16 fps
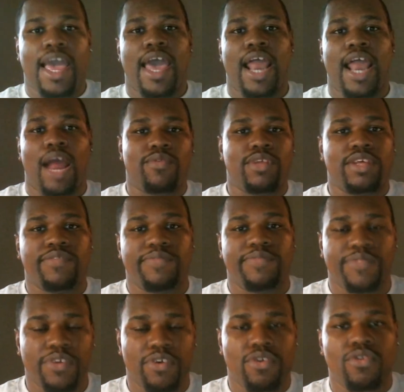and I really
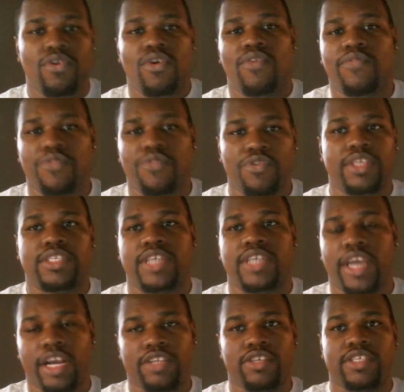feel for these
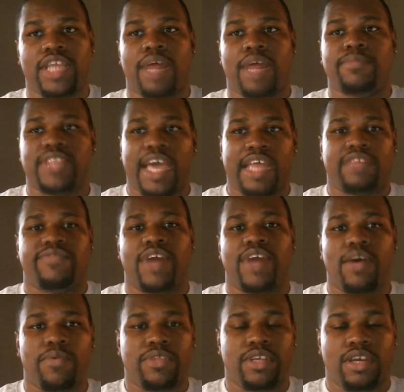characters, and I'm
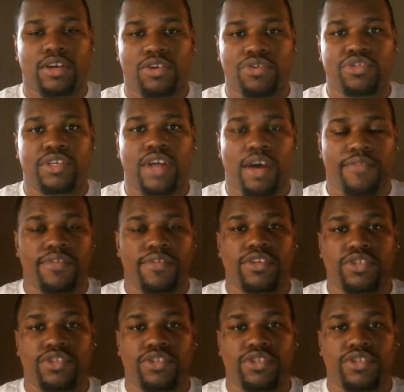satisfied with the conclusion of this